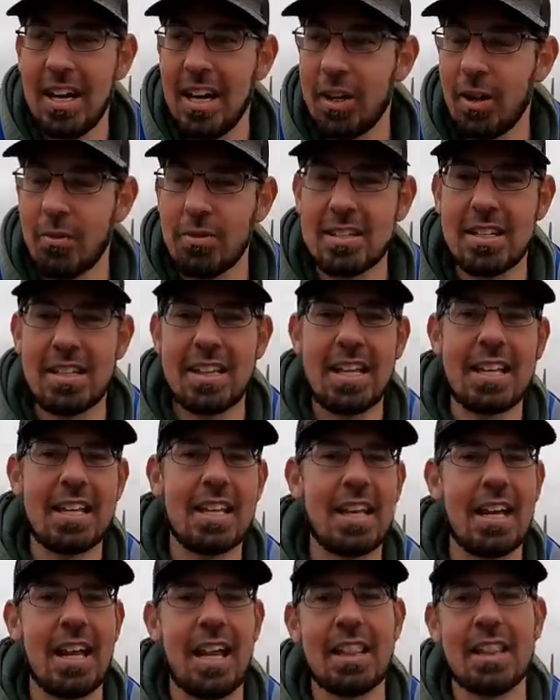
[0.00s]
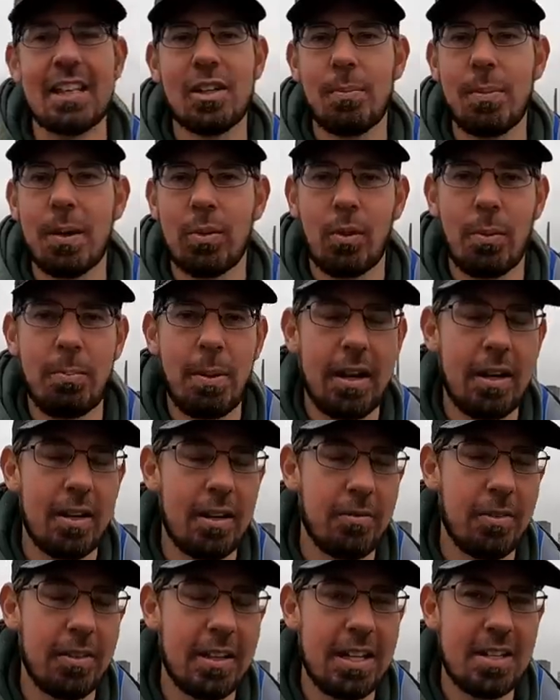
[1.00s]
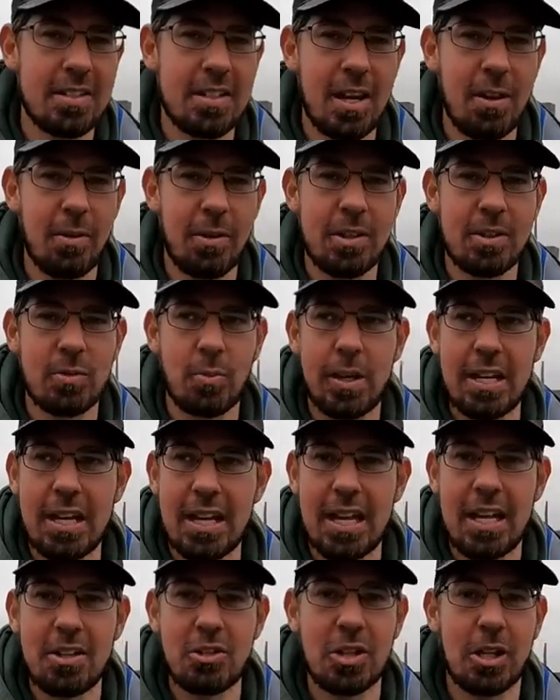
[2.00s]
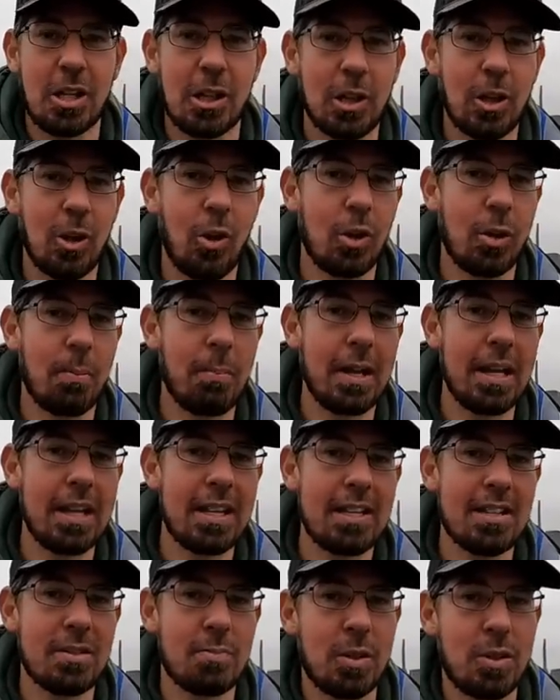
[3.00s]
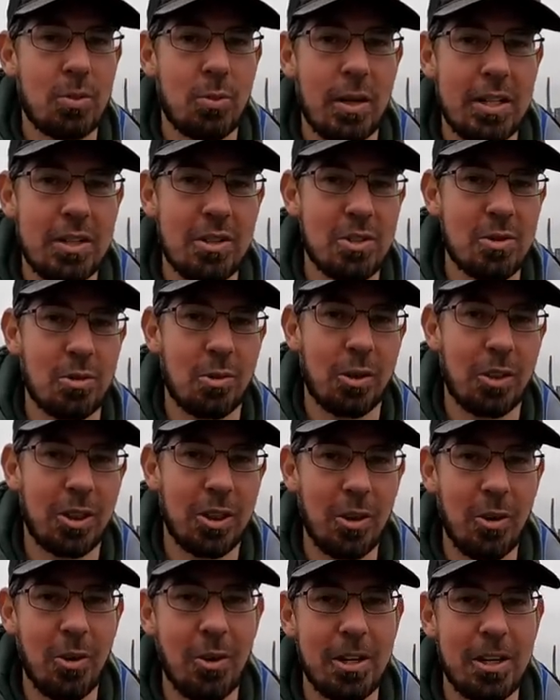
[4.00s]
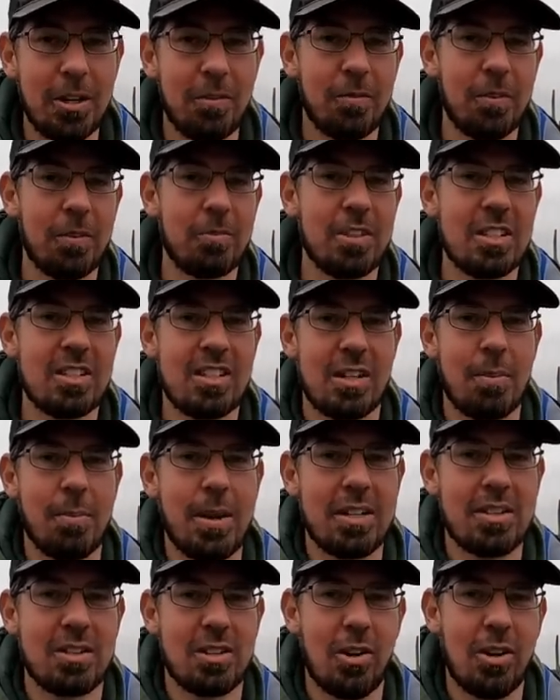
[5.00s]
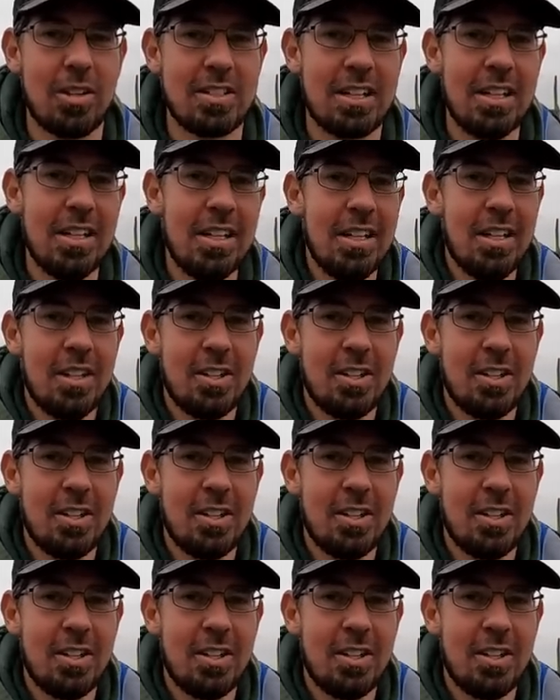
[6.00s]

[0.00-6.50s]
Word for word: and obviously they can get a little bit repetitive in these areas where you're catching a lot of pinkies between your sort of 30 and 50 centimetre size.